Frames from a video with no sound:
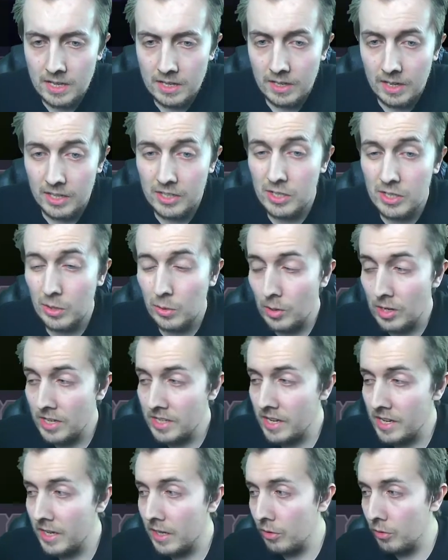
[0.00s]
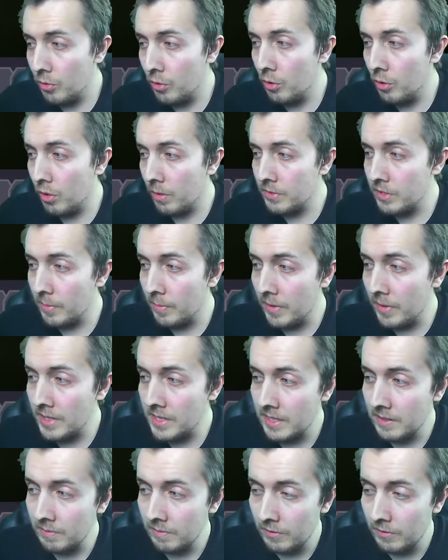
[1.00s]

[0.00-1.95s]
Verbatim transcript: Actually, I'll quickly take you through who I'm submitting.